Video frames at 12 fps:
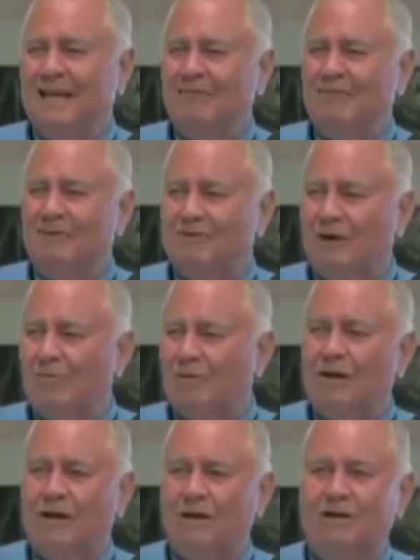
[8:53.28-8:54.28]
Now, if you start
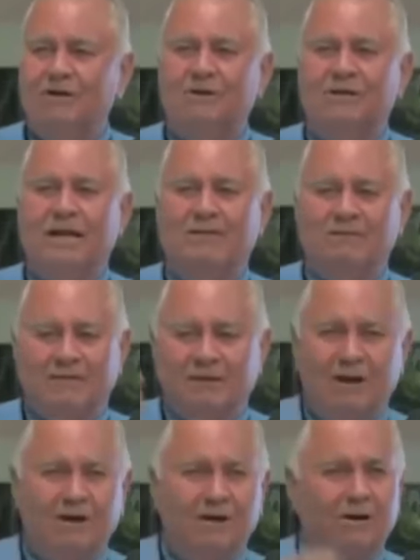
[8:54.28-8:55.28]
with 100, you have to have
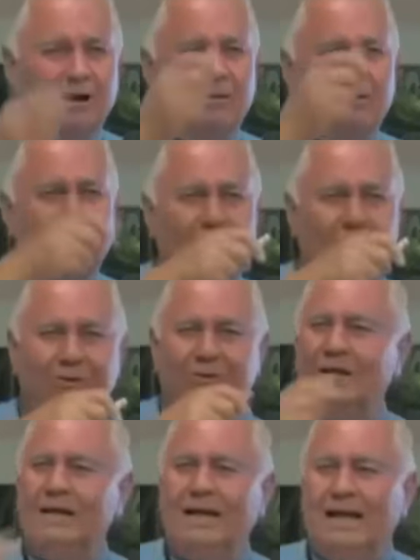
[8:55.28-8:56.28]
100 all the way
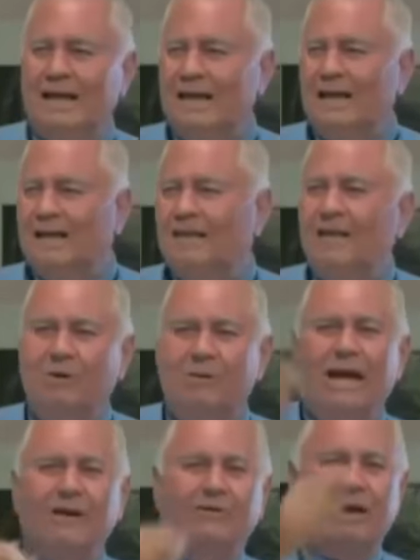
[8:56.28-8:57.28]
through, and anything you
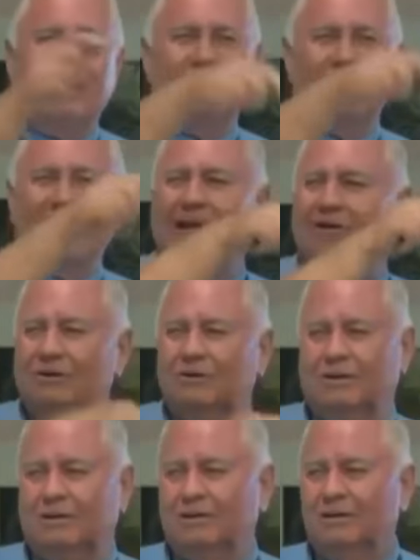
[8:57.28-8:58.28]
add, you have to add
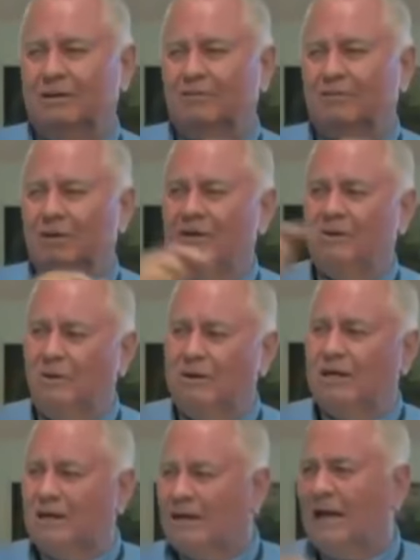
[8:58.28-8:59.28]
to it. But you
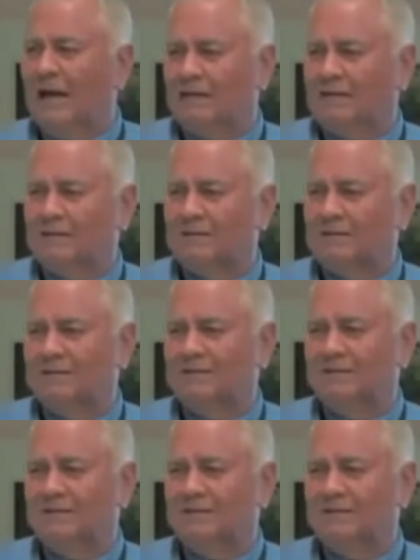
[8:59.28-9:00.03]
don't get less.